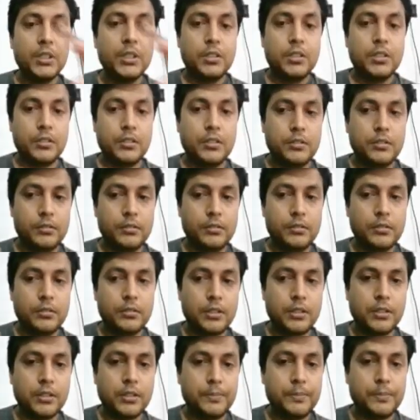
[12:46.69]
So
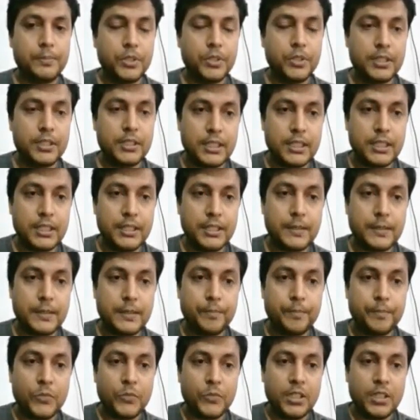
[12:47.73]
the third
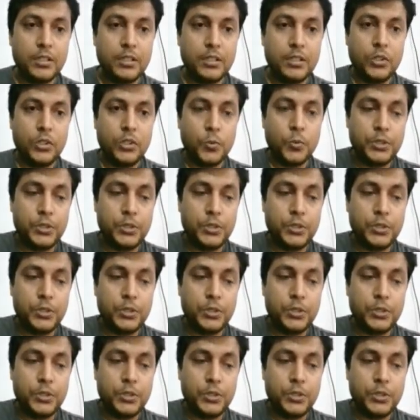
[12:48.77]
point is like,